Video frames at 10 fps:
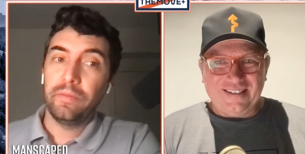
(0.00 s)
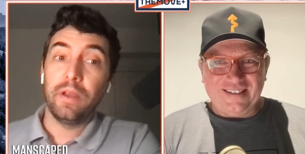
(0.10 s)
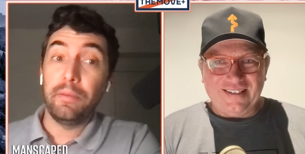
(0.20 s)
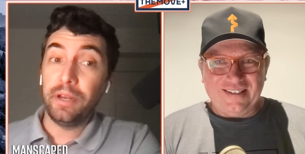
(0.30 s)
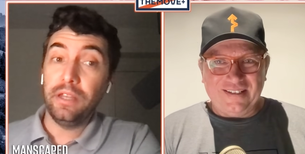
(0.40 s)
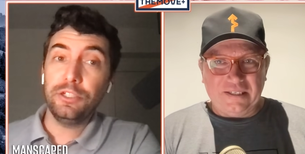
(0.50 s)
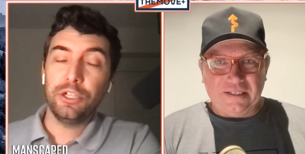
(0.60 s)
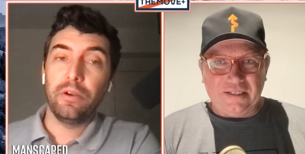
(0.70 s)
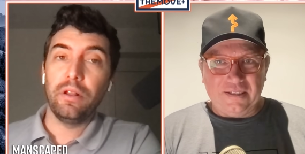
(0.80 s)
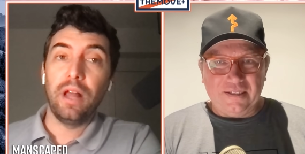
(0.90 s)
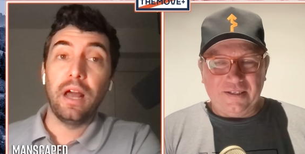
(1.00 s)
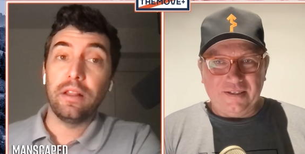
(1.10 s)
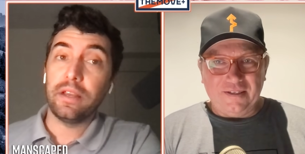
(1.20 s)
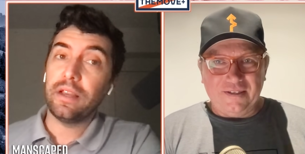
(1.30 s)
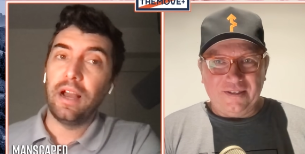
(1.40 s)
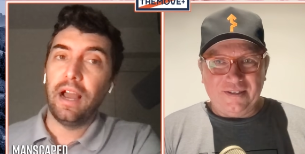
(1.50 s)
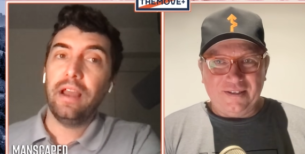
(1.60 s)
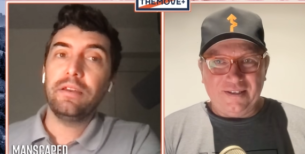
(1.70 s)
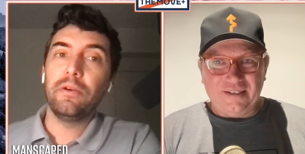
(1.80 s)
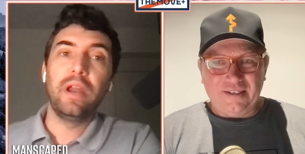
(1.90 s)
Speaker 1: i mean he showed a lot like
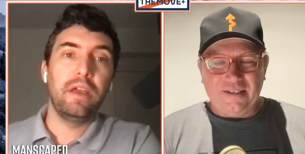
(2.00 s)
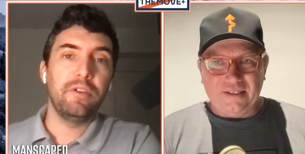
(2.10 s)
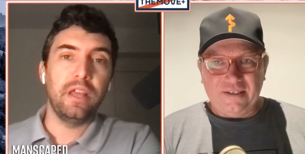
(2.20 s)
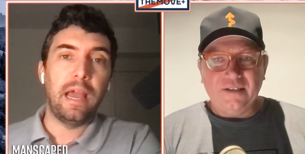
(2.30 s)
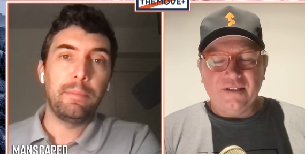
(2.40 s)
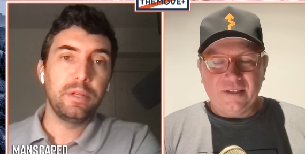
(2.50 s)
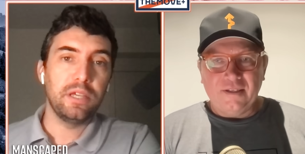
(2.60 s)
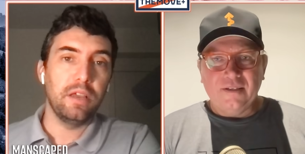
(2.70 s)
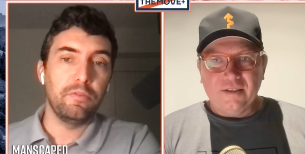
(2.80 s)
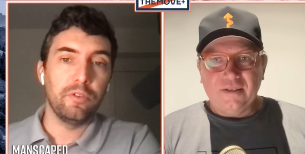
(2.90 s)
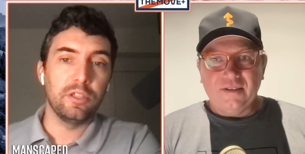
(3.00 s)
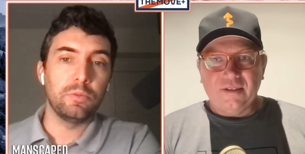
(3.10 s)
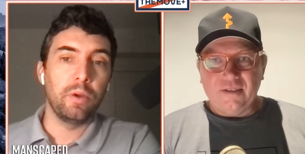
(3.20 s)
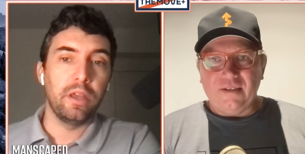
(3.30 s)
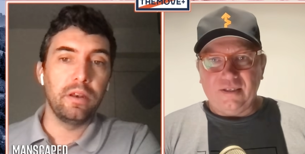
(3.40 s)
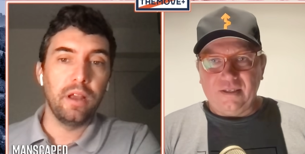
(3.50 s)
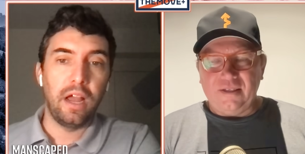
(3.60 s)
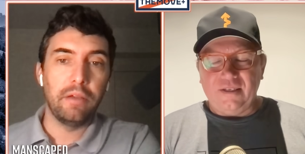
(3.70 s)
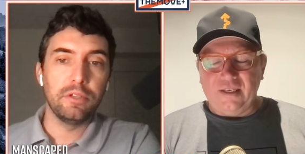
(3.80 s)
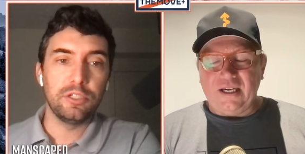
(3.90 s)
i don't have any appetite for this win
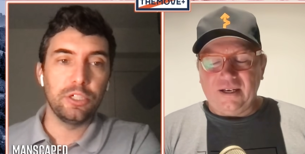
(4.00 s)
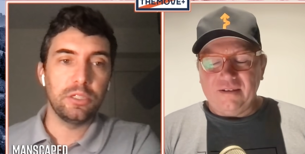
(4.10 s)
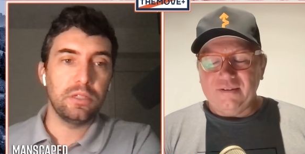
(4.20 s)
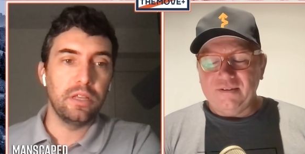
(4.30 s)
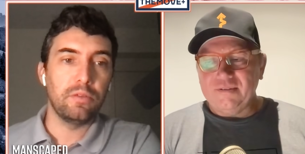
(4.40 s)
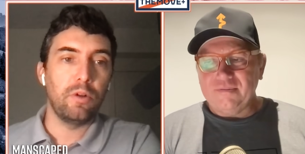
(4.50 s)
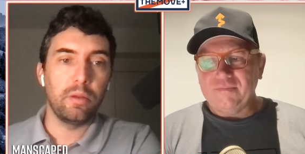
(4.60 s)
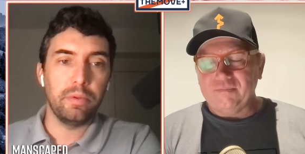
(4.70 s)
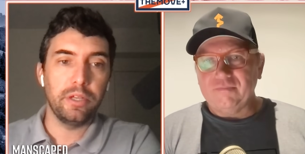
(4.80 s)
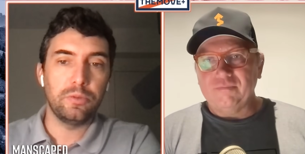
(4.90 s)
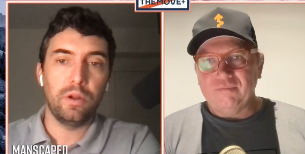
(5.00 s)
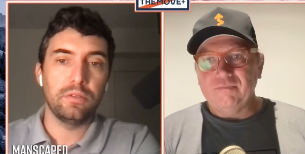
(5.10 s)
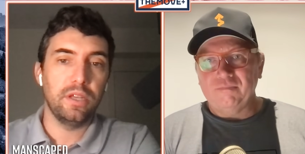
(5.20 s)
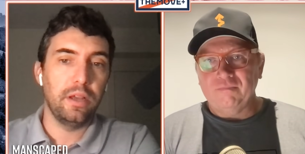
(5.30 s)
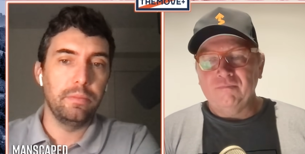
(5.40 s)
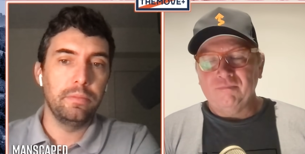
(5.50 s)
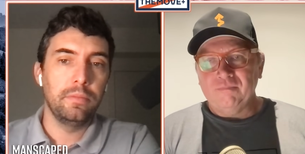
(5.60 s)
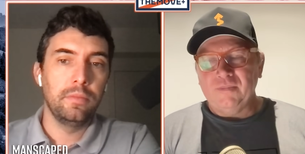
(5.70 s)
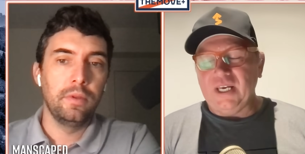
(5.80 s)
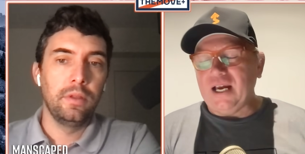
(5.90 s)
i was yeah. just in the wrong place wrong time
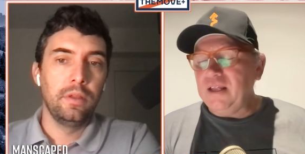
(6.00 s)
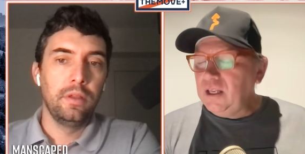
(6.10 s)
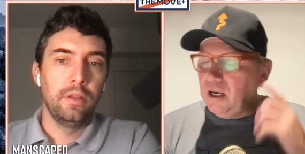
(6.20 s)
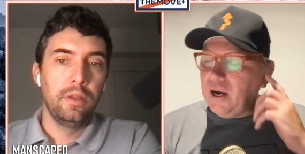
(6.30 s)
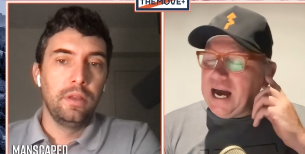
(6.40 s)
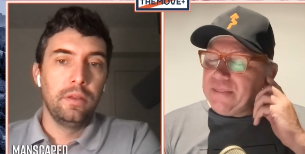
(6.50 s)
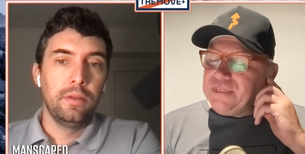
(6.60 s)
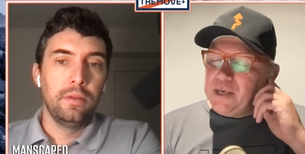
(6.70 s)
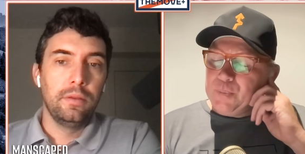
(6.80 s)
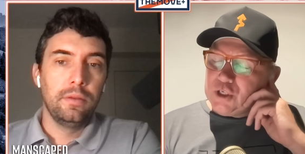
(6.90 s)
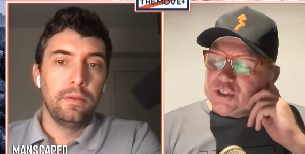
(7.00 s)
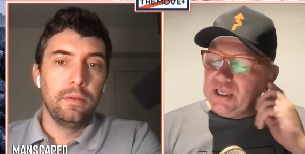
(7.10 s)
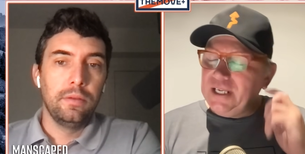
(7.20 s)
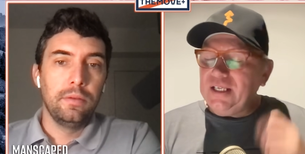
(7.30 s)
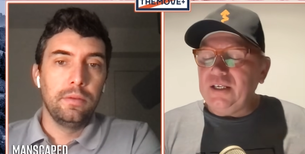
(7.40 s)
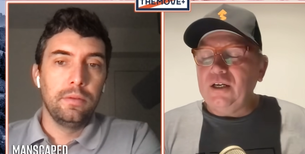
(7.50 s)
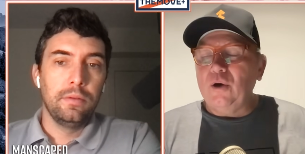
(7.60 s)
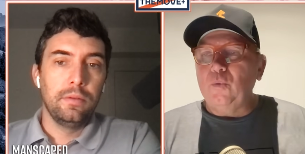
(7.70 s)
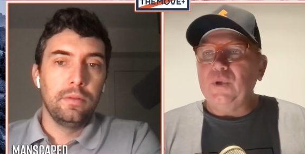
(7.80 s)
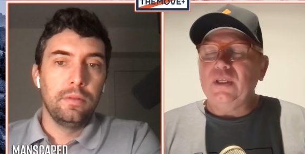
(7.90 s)
Speaker 2: yeah. No, I think personally, you
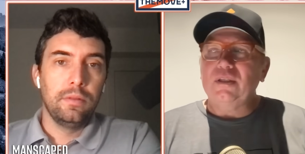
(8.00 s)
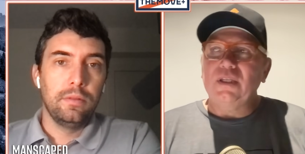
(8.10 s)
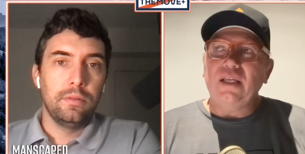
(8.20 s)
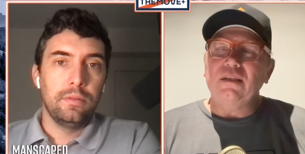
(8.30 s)
know, we, that